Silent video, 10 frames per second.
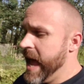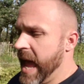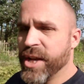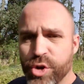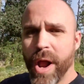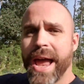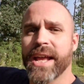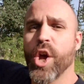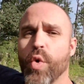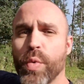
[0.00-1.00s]
and try
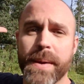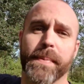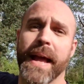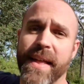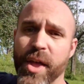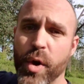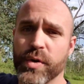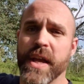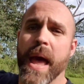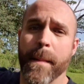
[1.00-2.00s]
and go replant those